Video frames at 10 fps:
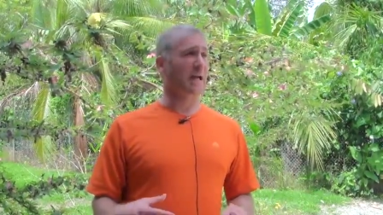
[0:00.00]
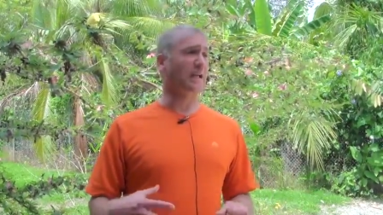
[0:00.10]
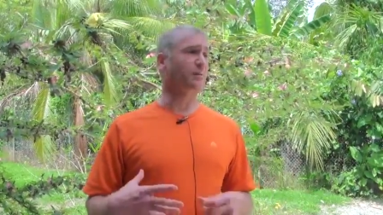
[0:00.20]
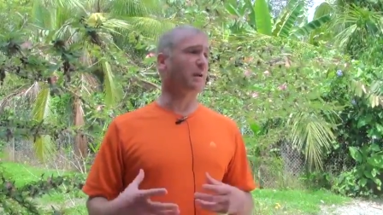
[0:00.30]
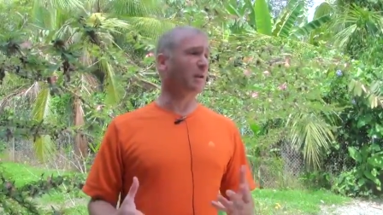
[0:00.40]

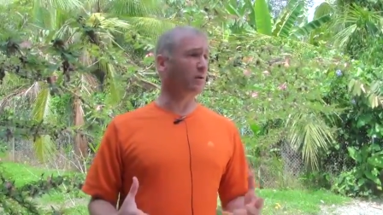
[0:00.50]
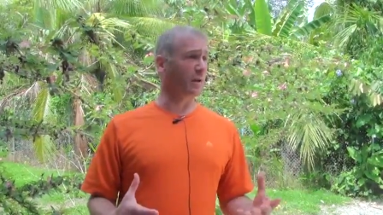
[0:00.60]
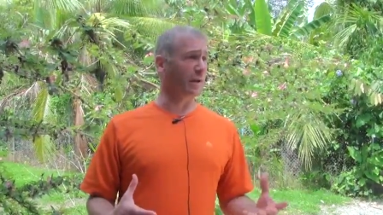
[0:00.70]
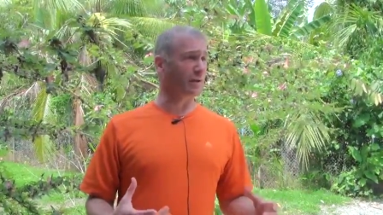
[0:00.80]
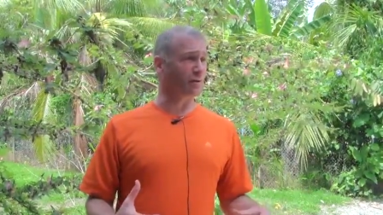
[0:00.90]
it's been
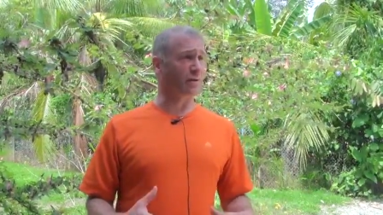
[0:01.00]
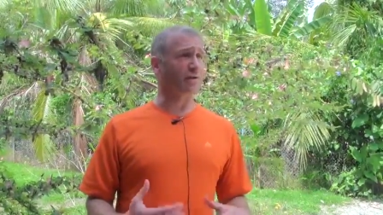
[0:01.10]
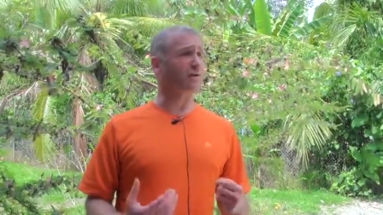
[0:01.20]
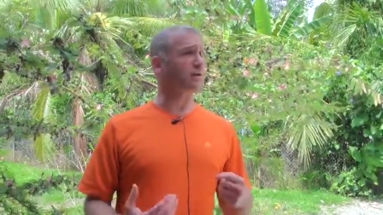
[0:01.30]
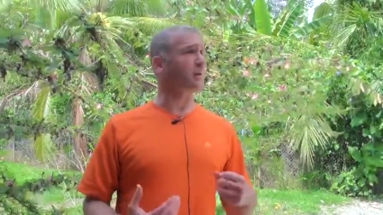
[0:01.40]
equally
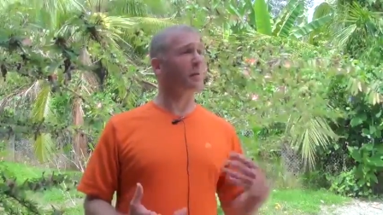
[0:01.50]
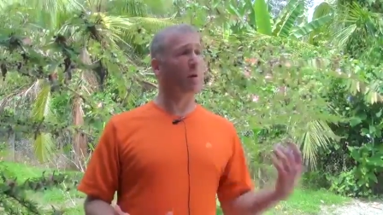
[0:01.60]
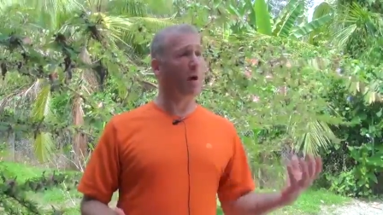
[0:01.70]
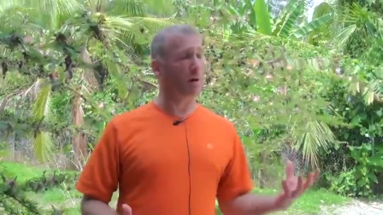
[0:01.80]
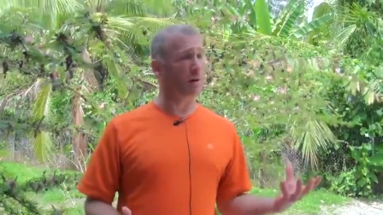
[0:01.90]
interesting just to be
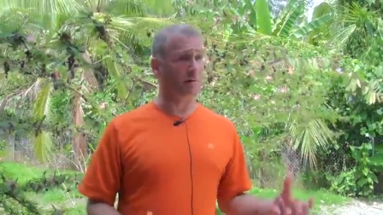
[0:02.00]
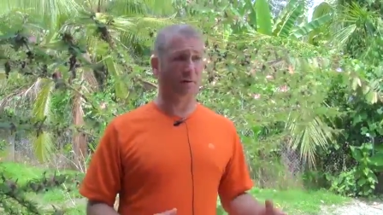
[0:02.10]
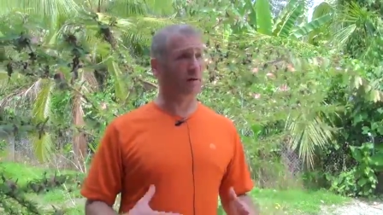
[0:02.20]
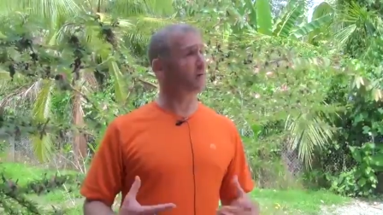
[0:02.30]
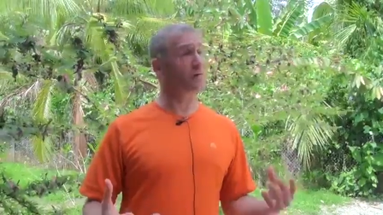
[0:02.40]
part
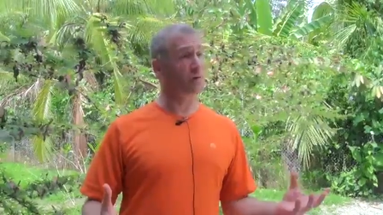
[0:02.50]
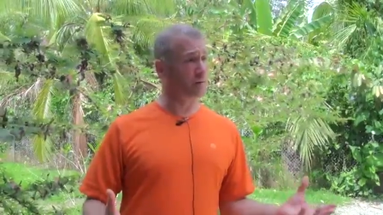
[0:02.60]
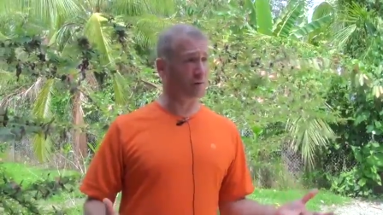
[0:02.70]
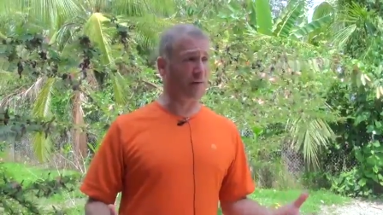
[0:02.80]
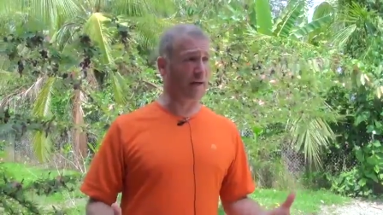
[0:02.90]
for even for a
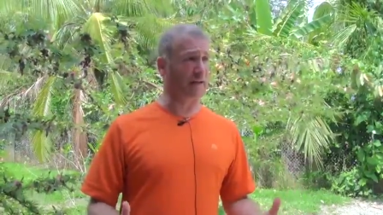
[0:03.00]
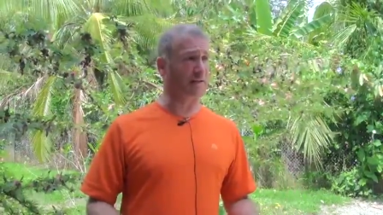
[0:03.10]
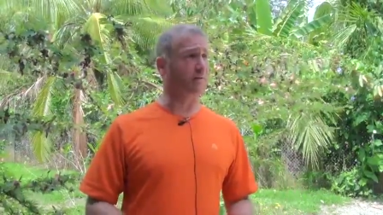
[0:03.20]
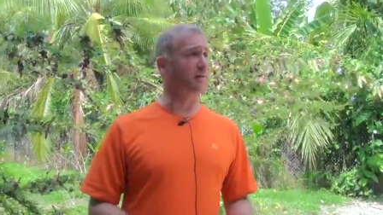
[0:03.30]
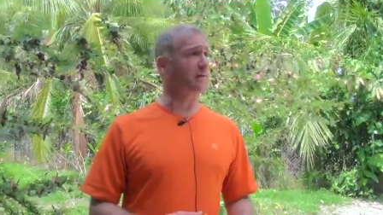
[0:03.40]
few
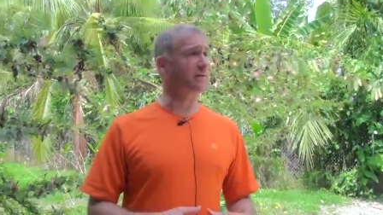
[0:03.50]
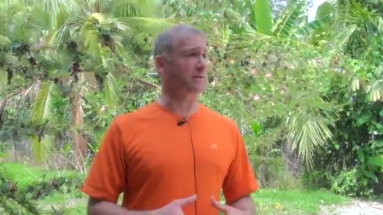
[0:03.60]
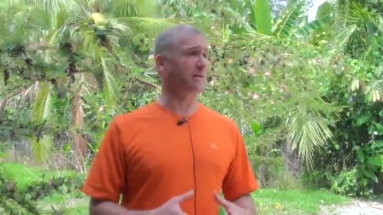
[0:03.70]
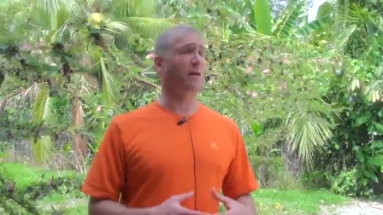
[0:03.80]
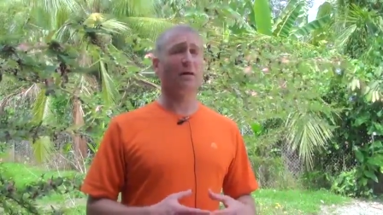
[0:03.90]
days of
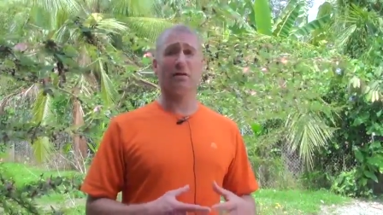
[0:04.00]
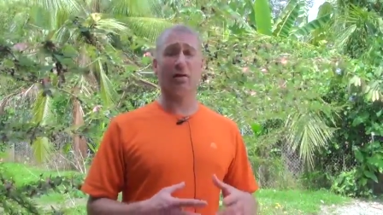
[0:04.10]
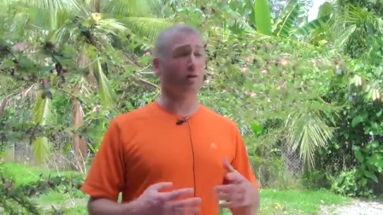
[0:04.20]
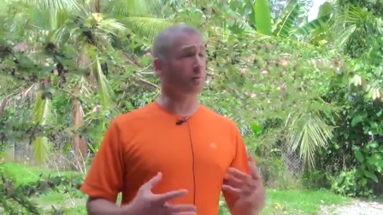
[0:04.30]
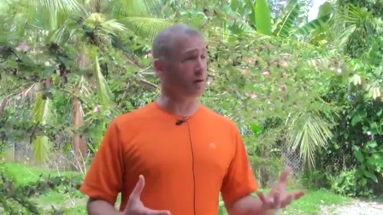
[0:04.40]
this
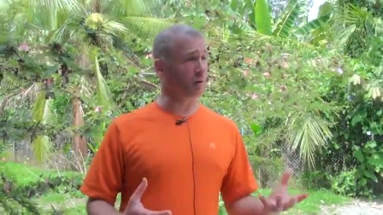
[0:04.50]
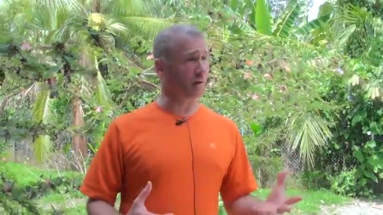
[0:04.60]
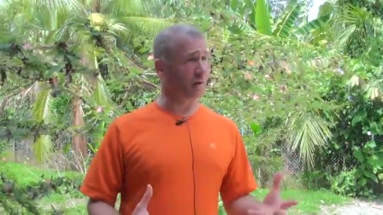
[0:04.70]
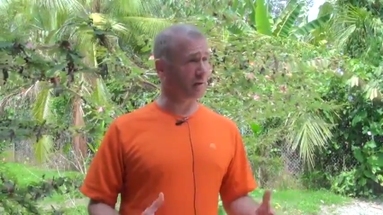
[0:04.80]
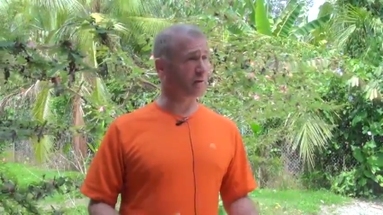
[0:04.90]
little
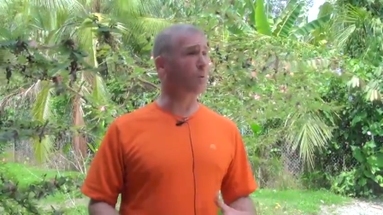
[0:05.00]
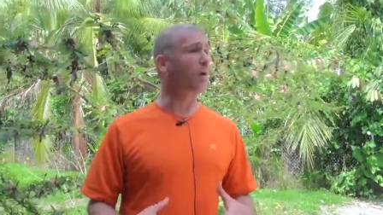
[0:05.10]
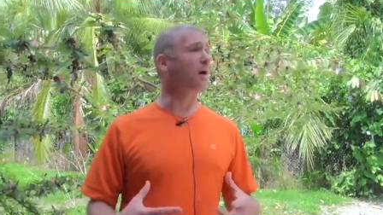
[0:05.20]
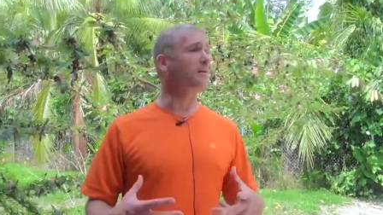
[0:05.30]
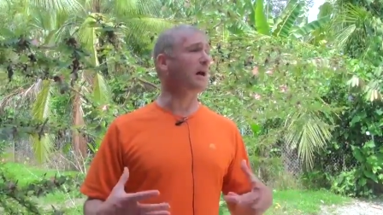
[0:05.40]
community to
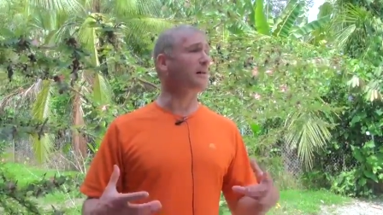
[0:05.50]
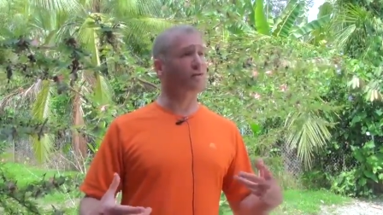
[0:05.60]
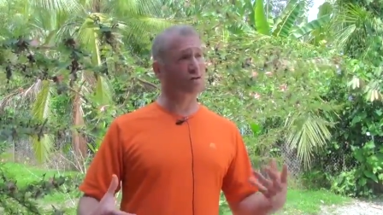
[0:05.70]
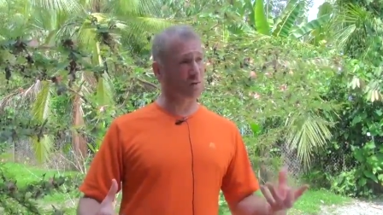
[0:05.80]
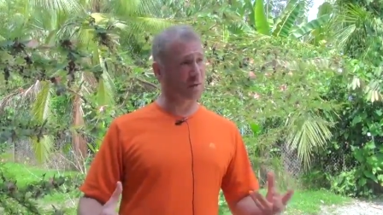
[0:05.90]
walk down
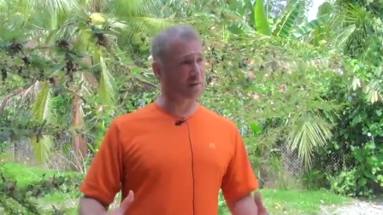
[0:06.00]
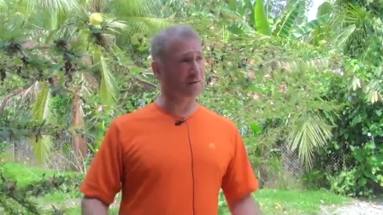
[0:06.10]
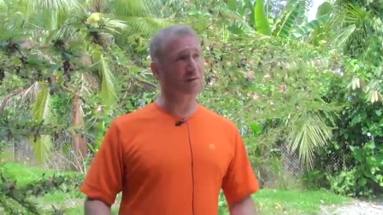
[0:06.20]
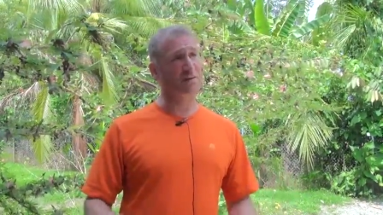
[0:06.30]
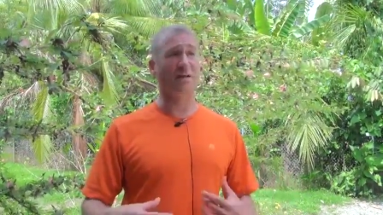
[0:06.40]
the streets
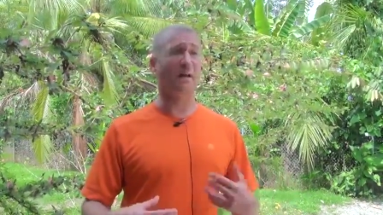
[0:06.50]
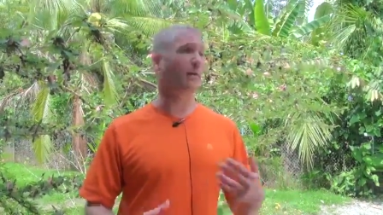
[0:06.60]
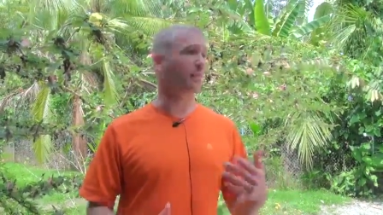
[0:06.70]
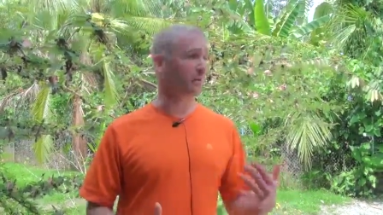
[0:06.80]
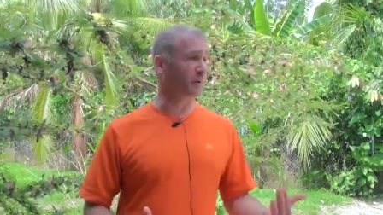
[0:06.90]
and to see
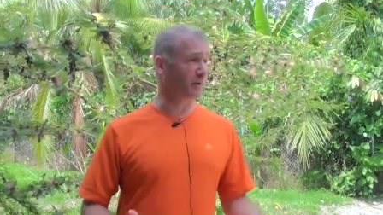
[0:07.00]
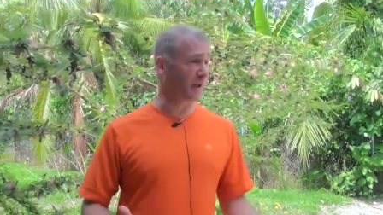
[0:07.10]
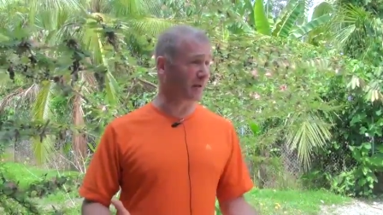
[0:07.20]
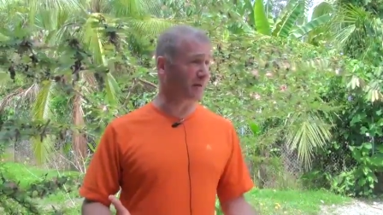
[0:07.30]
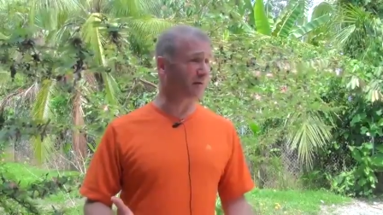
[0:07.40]
how people
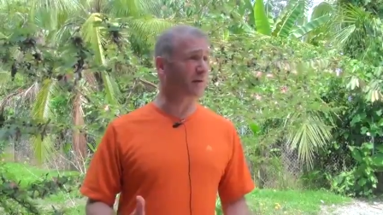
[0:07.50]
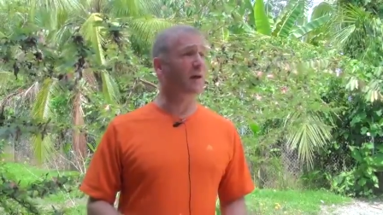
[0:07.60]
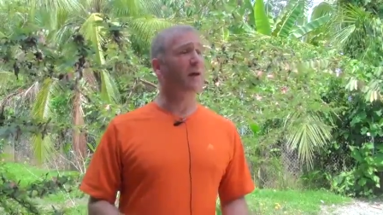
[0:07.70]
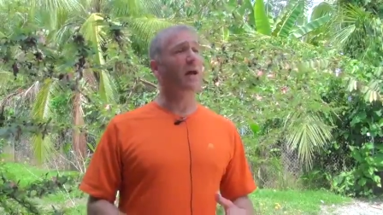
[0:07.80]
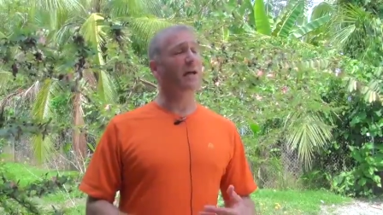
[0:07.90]
live
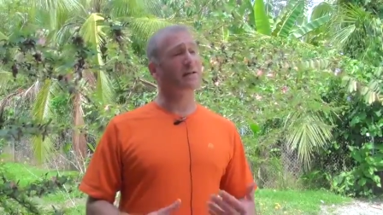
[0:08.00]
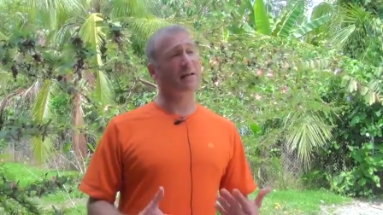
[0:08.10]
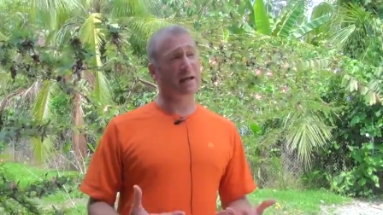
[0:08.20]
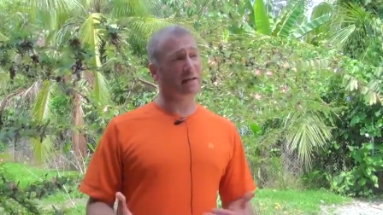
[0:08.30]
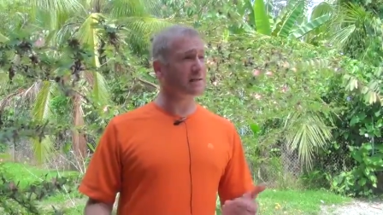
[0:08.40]
and to
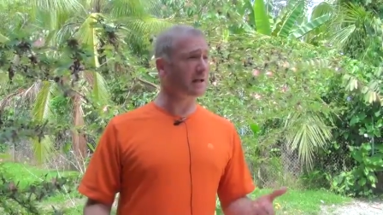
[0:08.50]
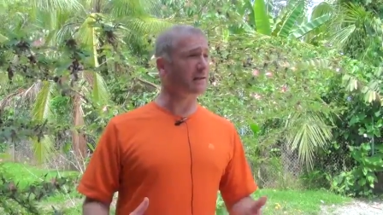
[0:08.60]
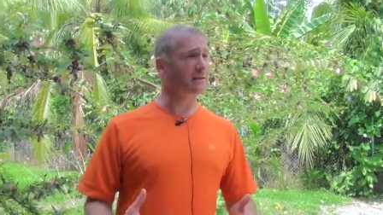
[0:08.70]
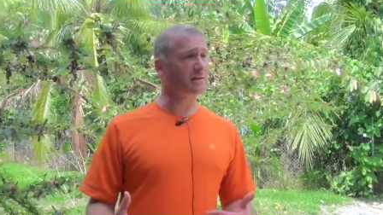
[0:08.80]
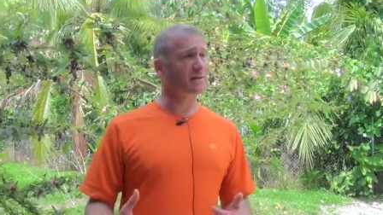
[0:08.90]
get a
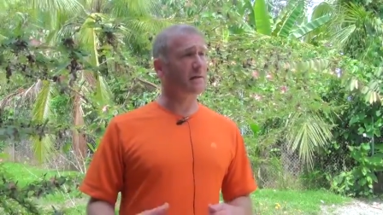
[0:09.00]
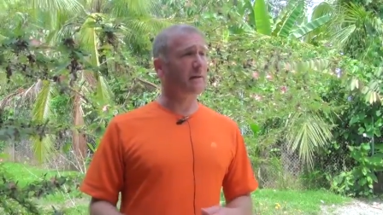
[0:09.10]
sense